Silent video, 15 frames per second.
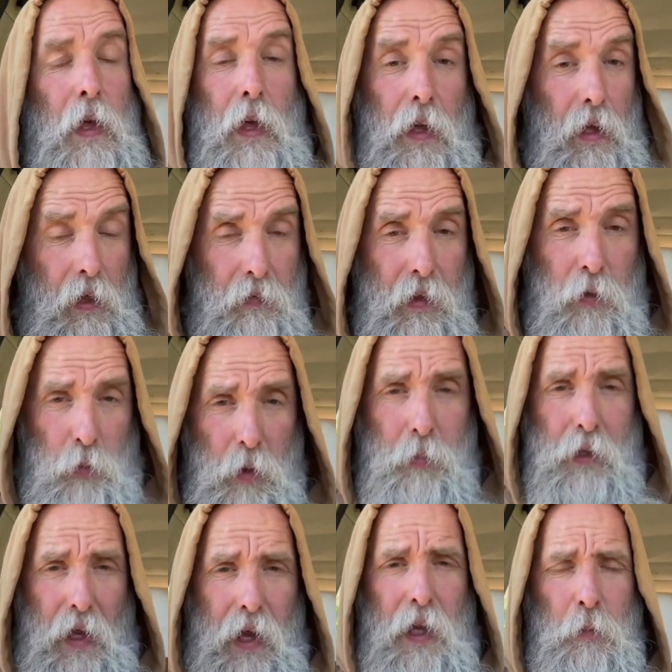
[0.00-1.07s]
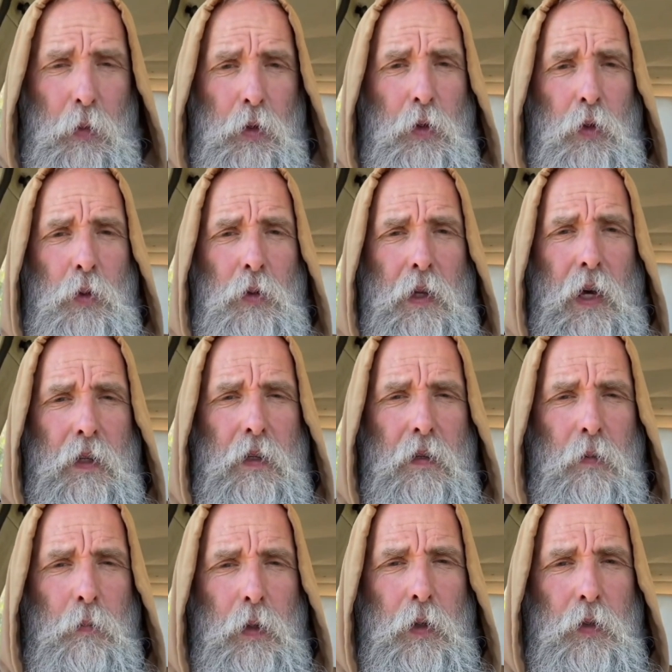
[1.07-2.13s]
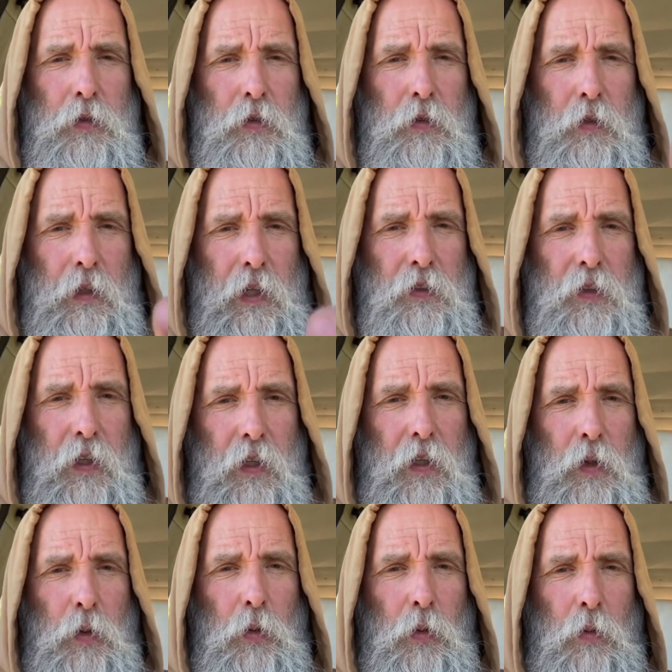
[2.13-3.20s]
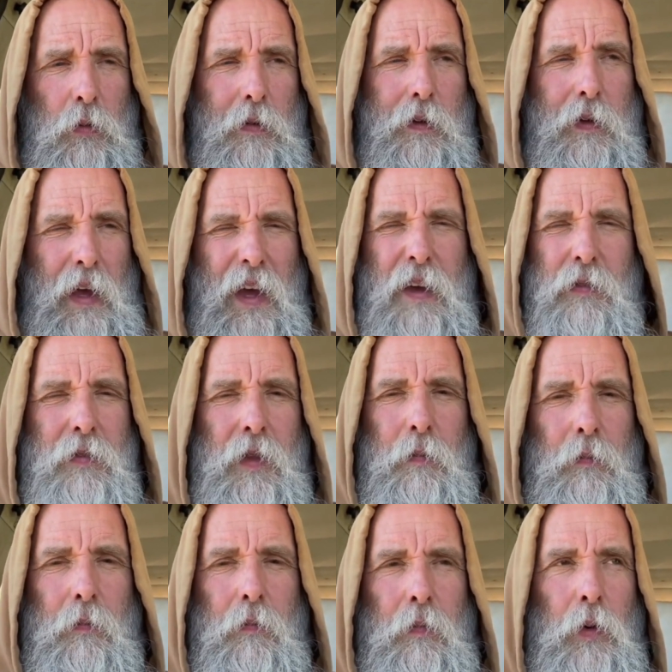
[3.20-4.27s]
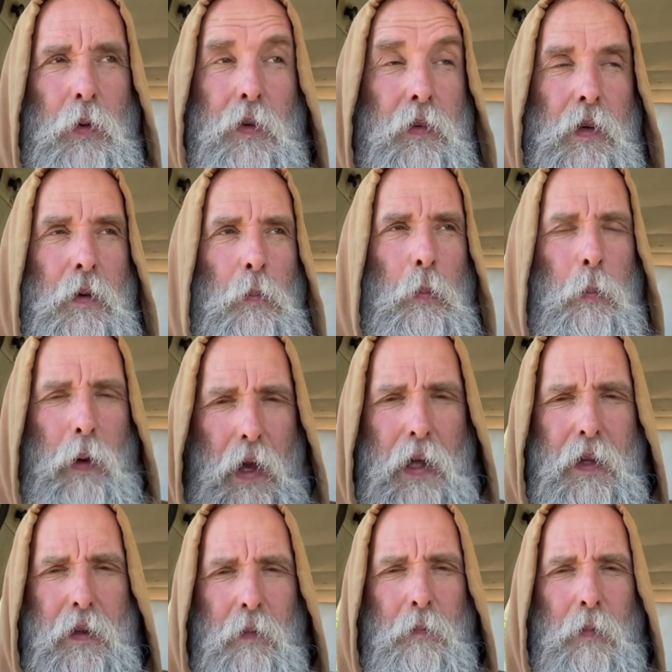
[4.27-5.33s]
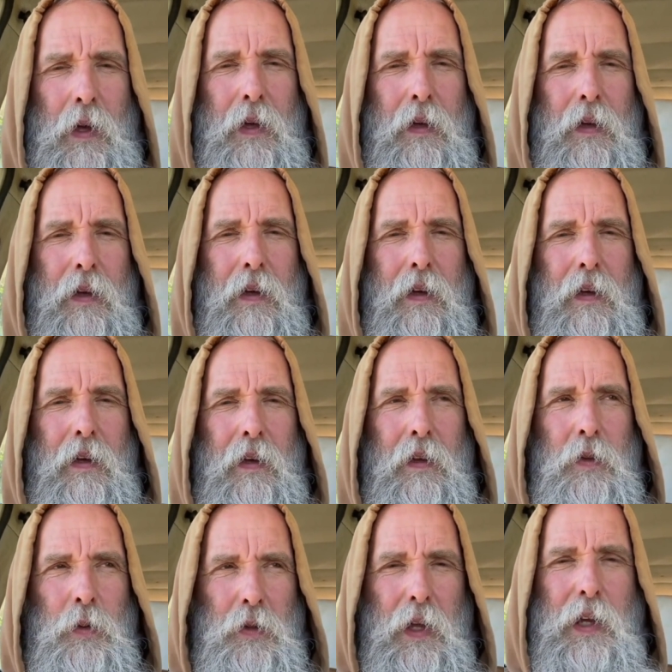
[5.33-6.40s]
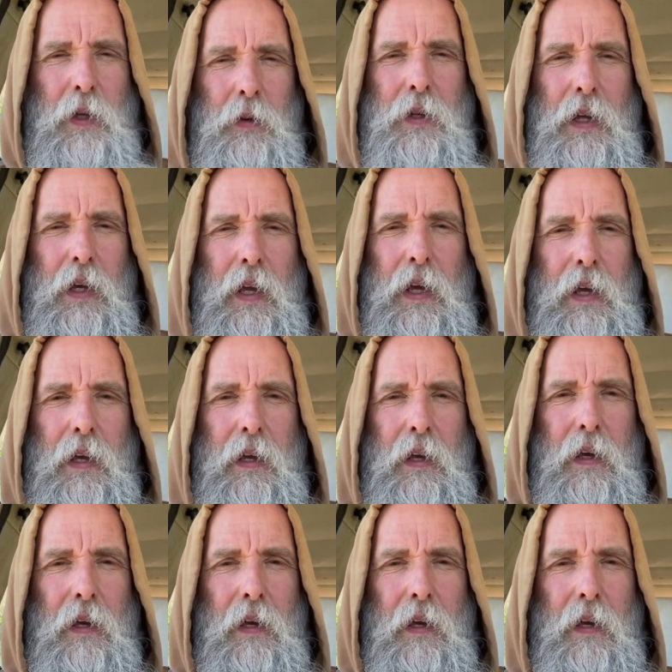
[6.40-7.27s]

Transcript: And they will be able to do that because guys like you gave them or even paid them to take your DNA.